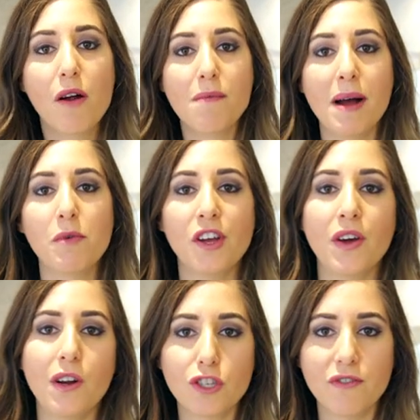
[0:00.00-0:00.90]
Remember, you
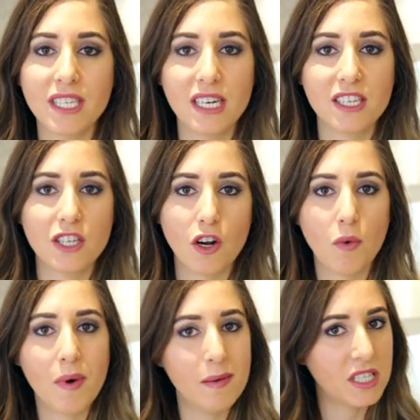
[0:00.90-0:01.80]
can also visit us on
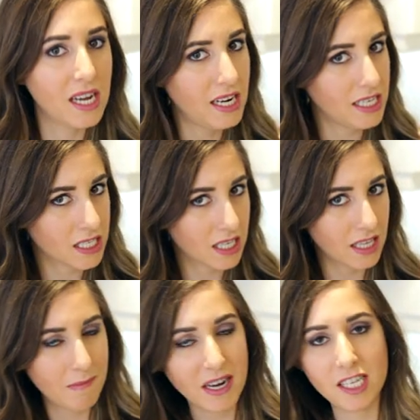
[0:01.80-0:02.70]
our website. It's
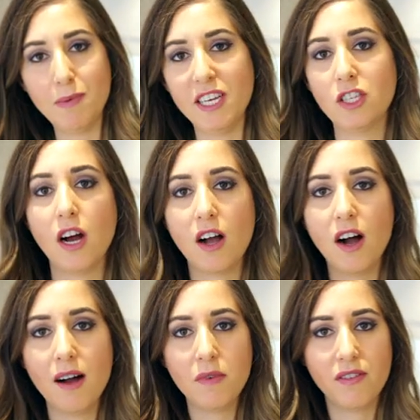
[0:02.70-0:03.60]

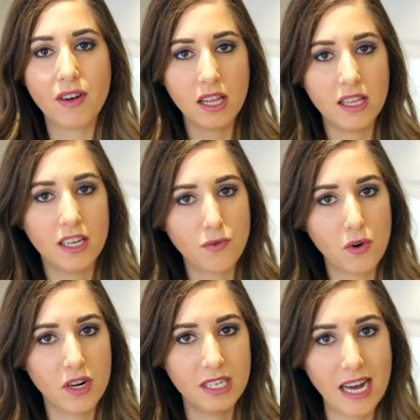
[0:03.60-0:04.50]
cleanmyspace.com. We've got links
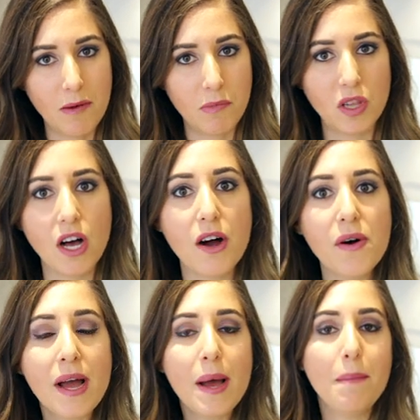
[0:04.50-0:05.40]
for it down
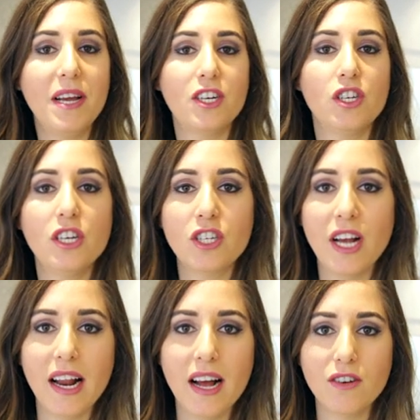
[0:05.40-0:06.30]
below. Make sure you
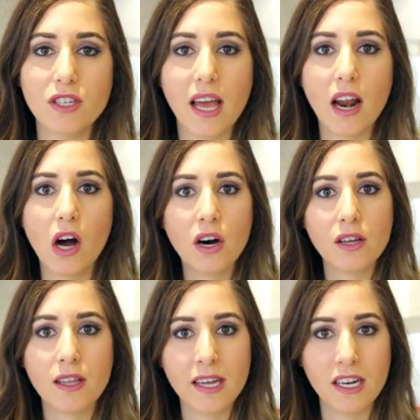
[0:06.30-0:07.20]
check it out to get
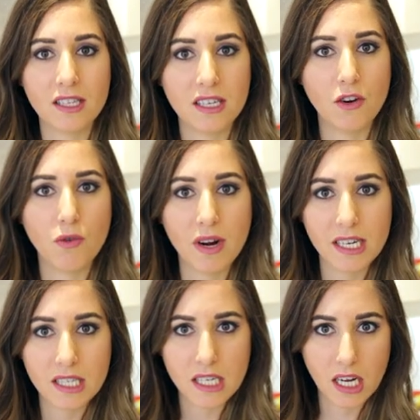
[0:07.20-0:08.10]
all the latest and
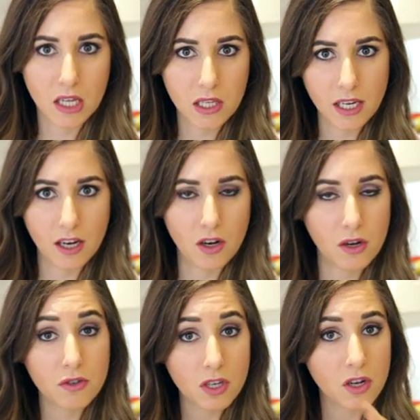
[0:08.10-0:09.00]
greatest in cleaning
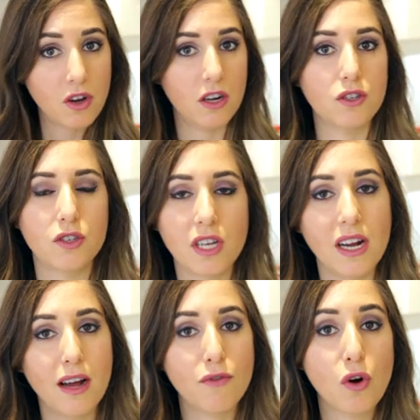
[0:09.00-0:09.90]
news. And you can also
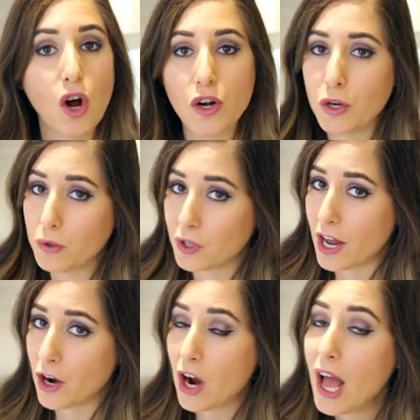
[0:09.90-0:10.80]
sign up for our
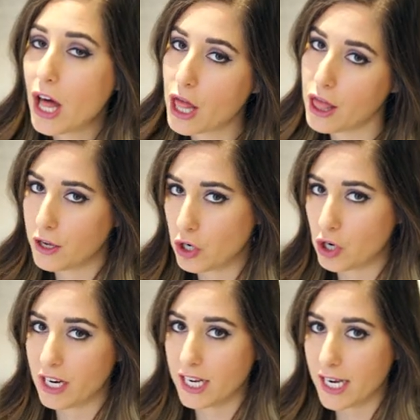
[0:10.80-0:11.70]
newsletter, The
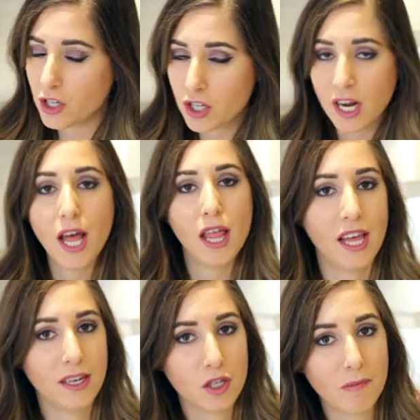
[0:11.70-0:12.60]
Dirty Dish.
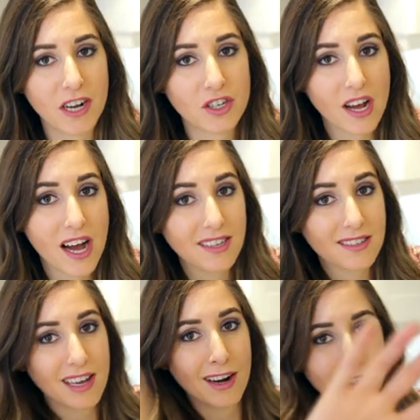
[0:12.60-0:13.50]
Thanks so much,
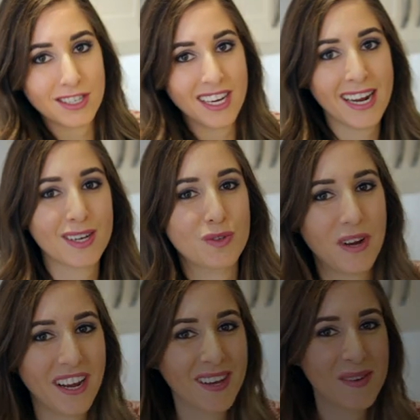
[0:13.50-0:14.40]
guys, and I'll see you next
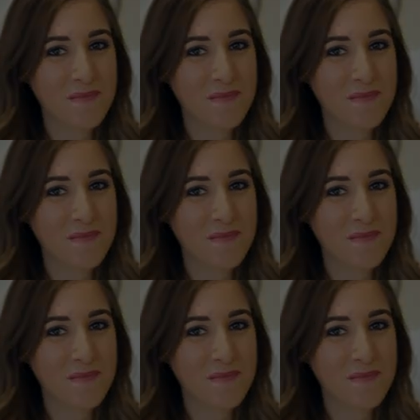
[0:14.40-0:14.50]
week.